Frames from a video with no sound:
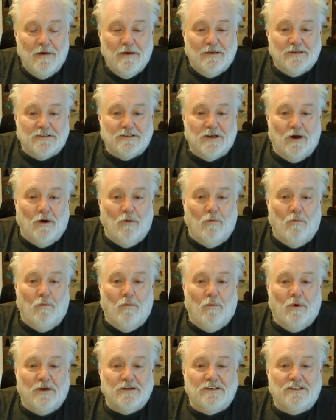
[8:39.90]
So
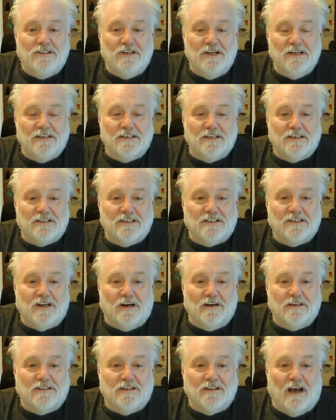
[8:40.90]
what Jesus
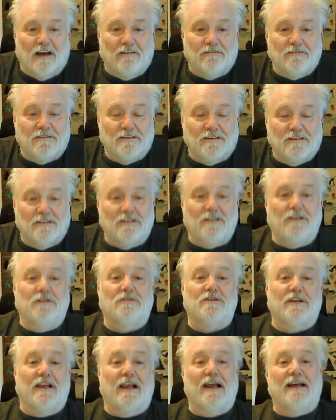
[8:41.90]
starts off
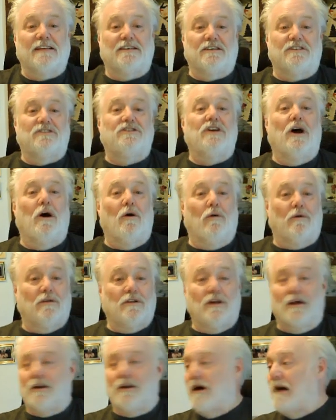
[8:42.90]
using as a joke,
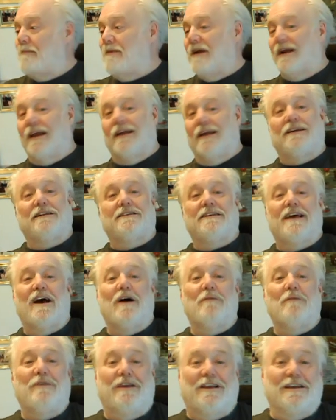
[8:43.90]
no, no, I better get out of
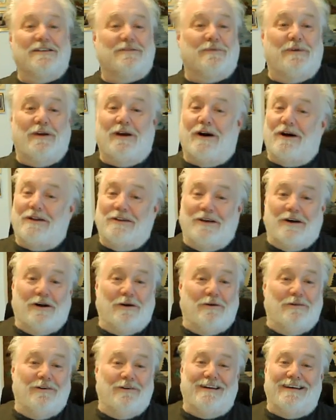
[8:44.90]
town because we all
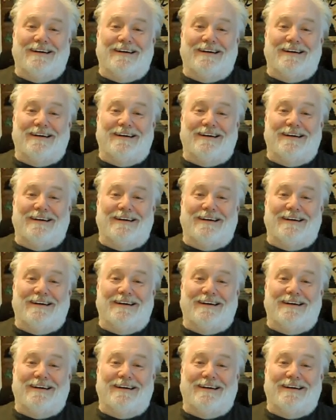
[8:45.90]
know